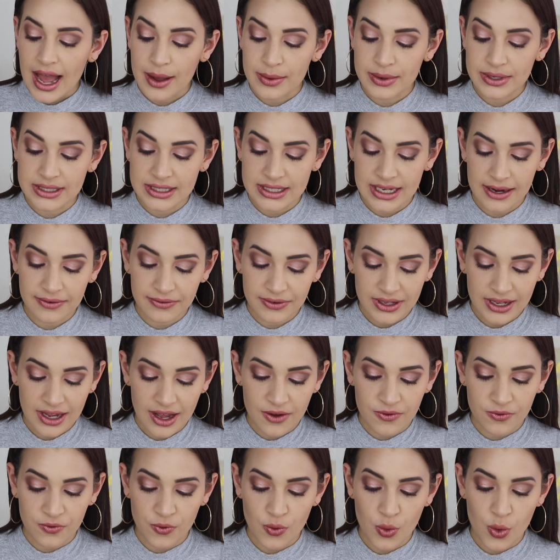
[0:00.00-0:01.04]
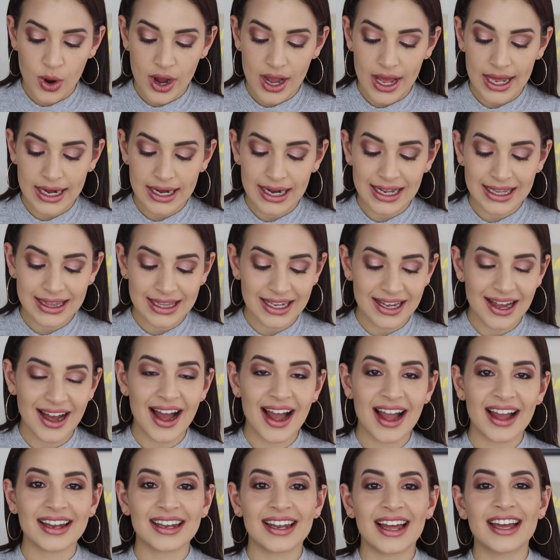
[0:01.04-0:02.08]
I would definitely avoid the
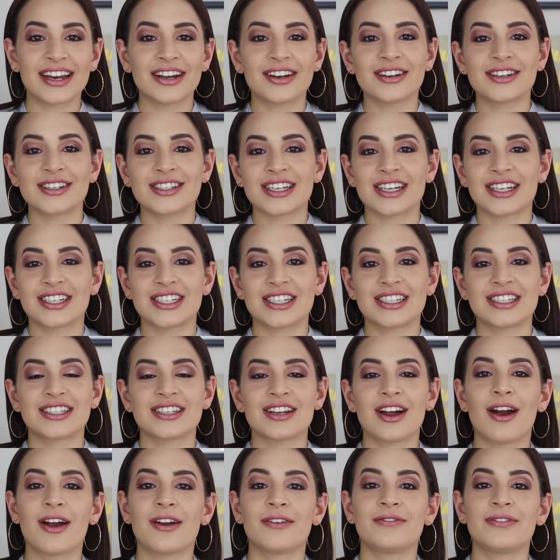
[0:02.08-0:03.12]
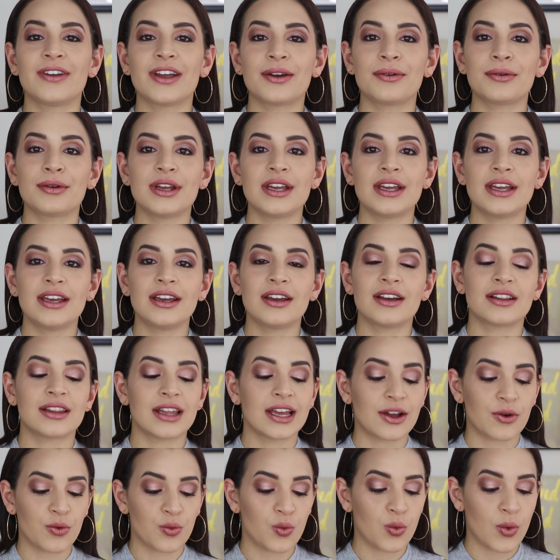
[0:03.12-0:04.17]
eyeliners. They just are very
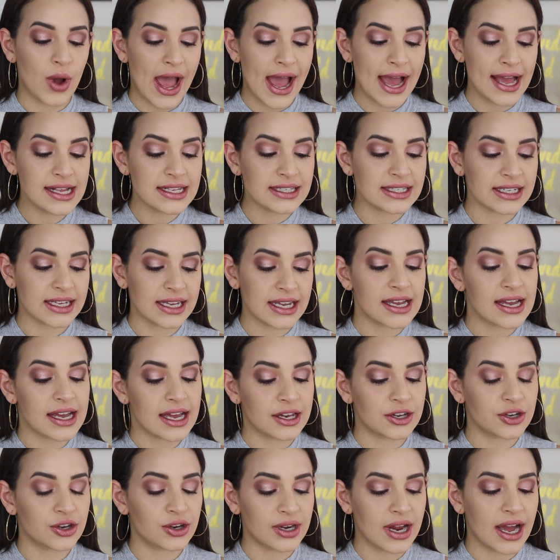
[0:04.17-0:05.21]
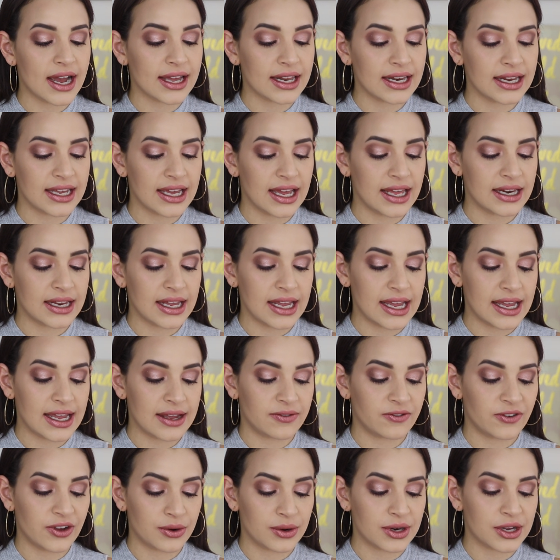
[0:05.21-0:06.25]
like wet and you're not gonna get
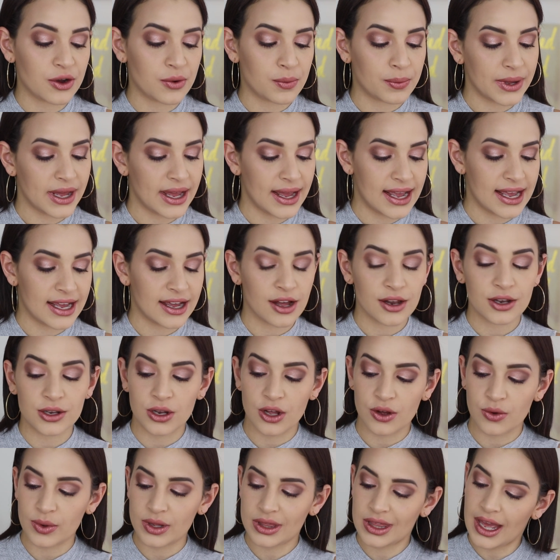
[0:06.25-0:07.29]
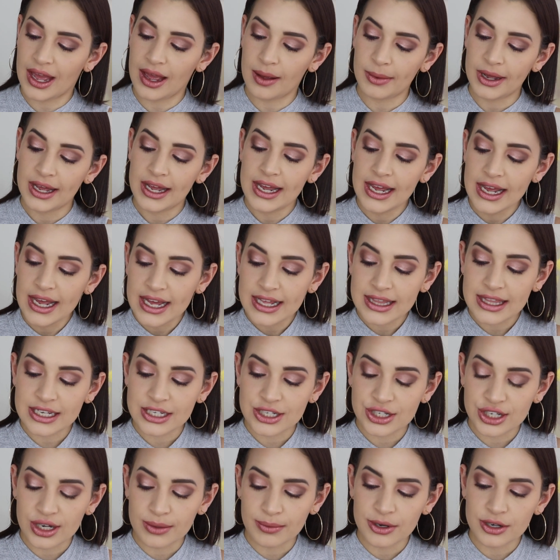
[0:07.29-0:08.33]
a very opaque look with them. The
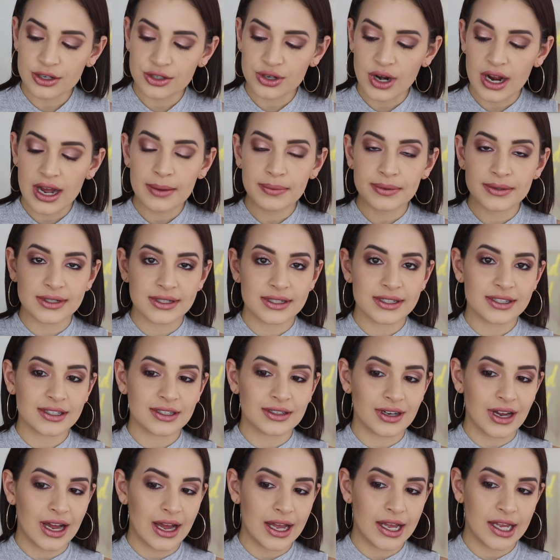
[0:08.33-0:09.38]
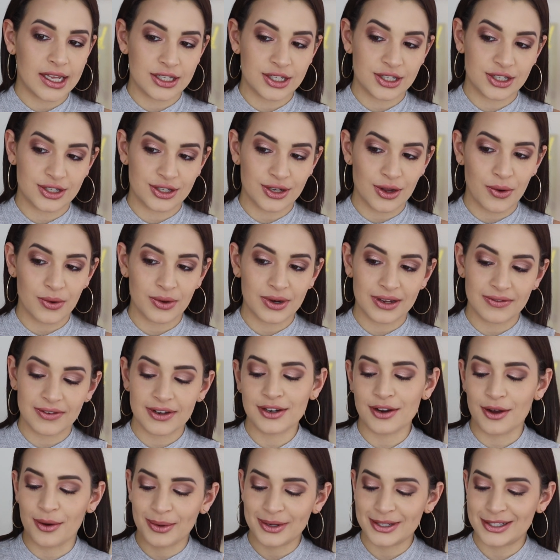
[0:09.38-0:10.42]
shimmer drops I just don't
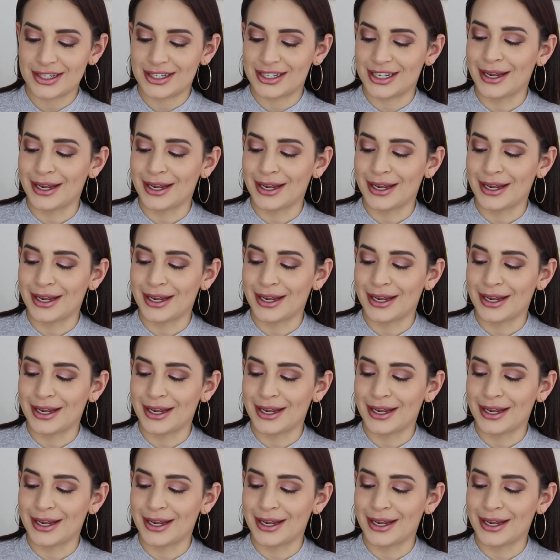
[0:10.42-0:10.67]
even know what to